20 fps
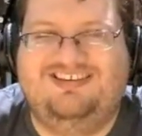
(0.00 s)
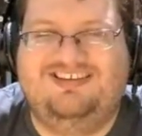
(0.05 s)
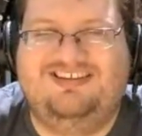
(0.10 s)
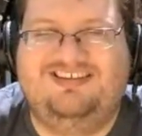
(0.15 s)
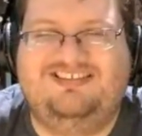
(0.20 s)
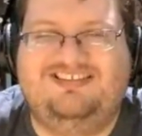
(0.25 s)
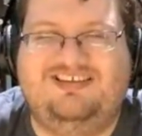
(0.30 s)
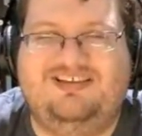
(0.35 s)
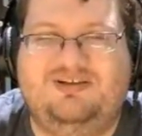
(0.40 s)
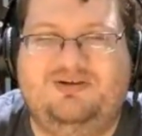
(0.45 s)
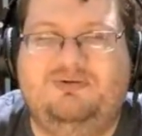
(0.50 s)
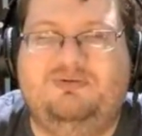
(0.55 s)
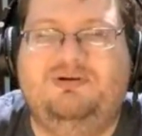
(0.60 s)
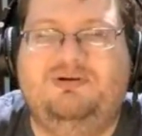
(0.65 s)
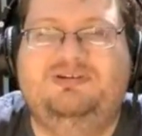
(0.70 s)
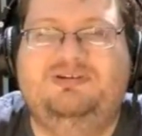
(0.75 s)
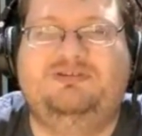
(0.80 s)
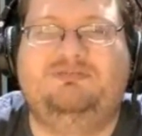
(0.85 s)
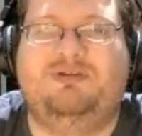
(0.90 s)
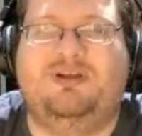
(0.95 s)
he's like,
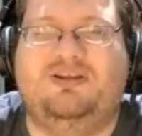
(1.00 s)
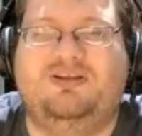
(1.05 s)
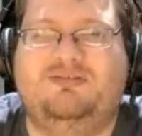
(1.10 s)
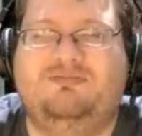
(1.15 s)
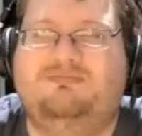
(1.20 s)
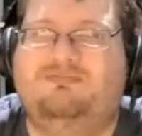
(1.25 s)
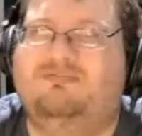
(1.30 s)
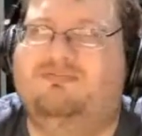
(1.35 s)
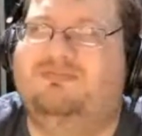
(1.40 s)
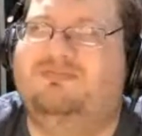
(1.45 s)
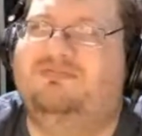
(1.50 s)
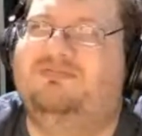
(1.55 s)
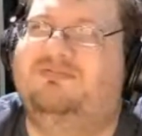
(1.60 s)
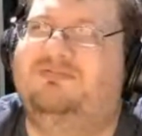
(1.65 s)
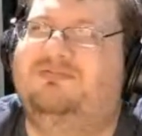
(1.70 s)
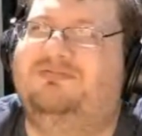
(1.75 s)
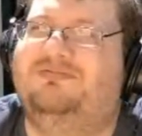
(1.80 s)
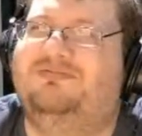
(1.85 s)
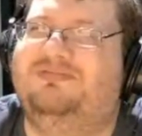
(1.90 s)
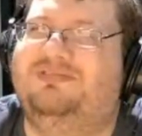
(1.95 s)
"Where's your bed?"
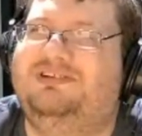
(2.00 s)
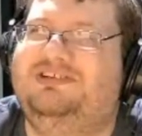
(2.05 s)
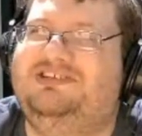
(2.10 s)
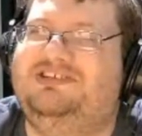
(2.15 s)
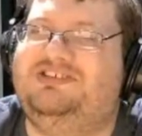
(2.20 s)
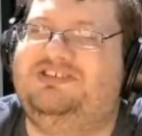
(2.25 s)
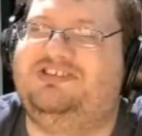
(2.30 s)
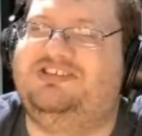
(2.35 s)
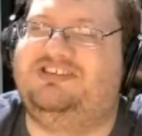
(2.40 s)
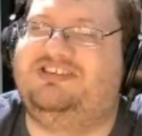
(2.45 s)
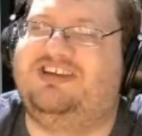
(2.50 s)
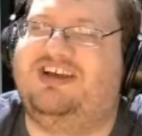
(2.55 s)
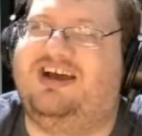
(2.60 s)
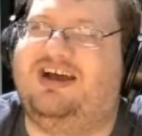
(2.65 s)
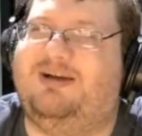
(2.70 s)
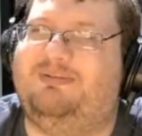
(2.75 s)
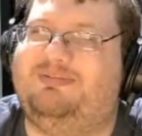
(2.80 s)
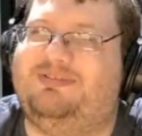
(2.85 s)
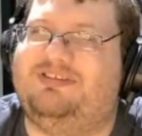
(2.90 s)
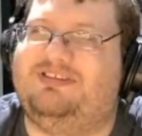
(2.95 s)
It just
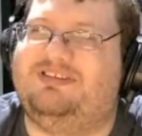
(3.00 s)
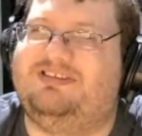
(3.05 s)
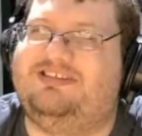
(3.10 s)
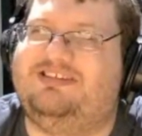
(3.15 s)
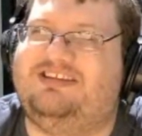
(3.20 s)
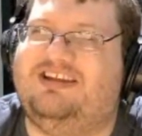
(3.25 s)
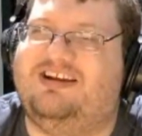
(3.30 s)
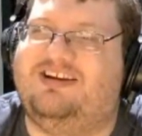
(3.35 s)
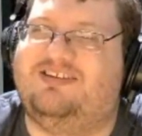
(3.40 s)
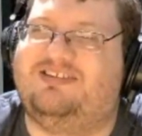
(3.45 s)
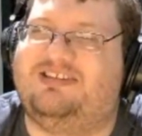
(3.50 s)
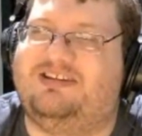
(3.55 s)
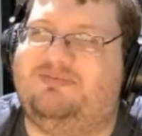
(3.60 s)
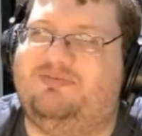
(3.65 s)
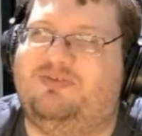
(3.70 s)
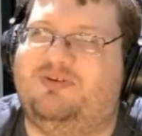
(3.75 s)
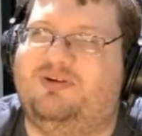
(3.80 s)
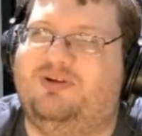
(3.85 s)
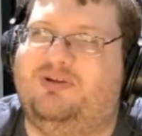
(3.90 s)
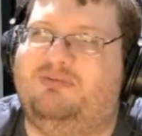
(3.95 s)
stops and stares at
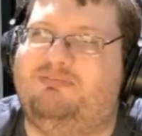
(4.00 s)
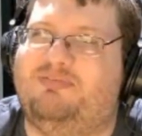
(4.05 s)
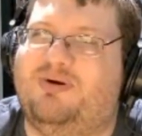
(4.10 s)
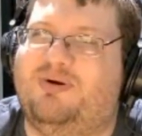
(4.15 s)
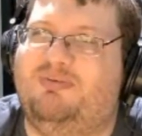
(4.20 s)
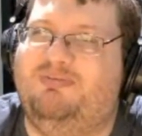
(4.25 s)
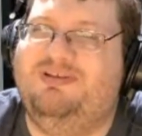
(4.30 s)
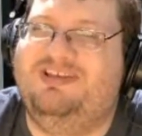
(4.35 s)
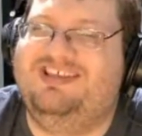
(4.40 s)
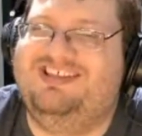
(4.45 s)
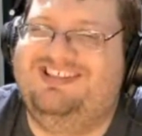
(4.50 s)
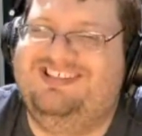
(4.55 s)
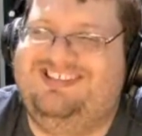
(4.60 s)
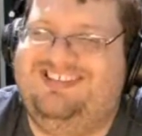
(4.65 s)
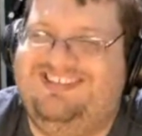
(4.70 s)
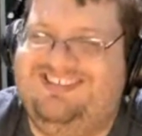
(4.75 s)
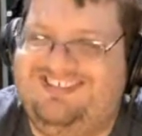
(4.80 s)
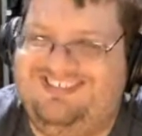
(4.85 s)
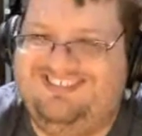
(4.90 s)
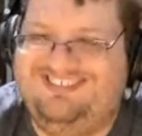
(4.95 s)
her for a good
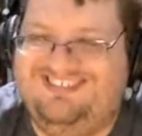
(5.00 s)
moment.